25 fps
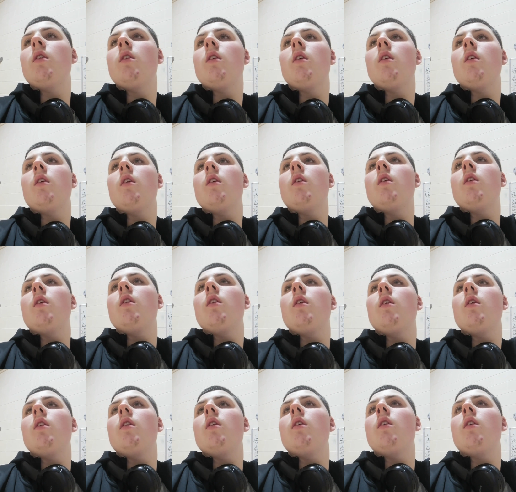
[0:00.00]

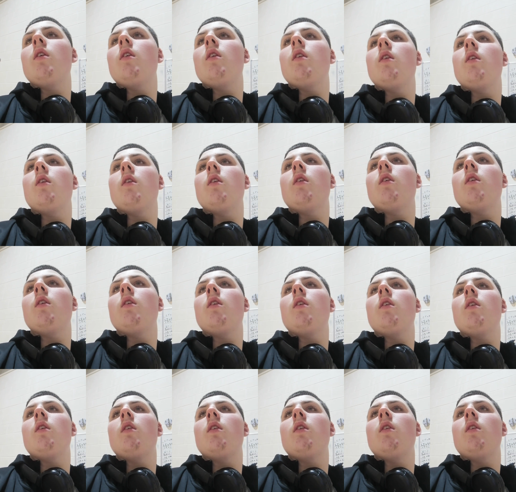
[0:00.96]

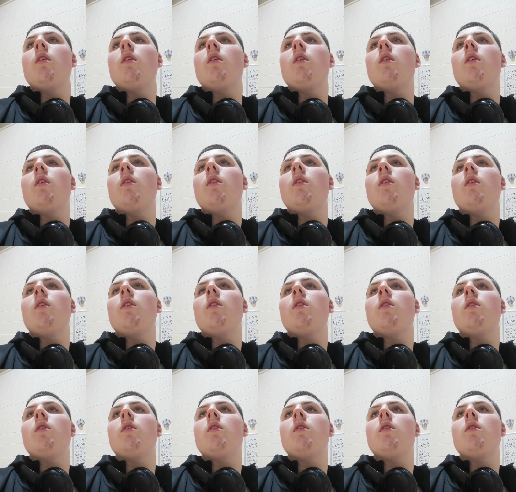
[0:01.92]

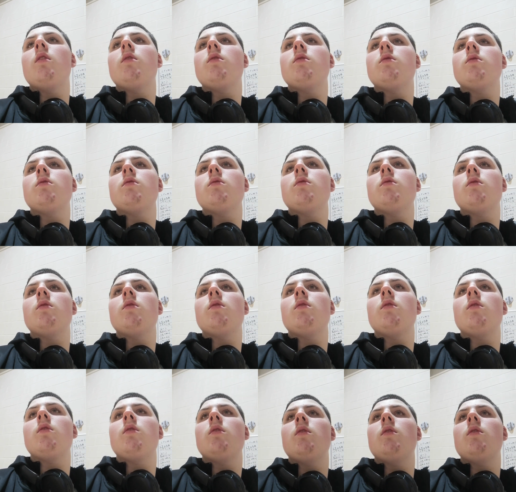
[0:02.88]
(no one is talking)